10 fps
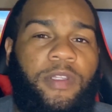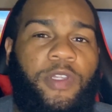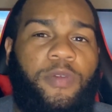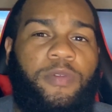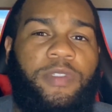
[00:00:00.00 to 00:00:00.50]

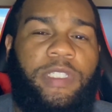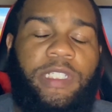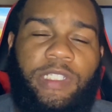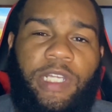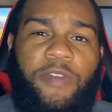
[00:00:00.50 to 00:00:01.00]
used
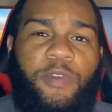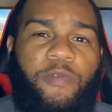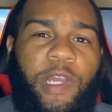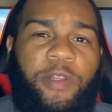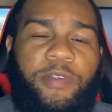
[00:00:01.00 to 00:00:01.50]
to give you
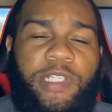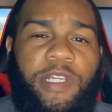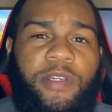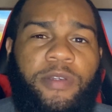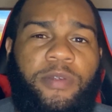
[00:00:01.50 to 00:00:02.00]
regular
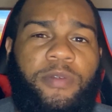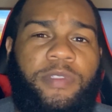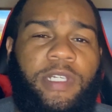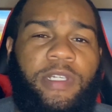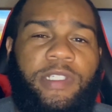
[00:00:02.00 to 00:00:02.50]
skills uh,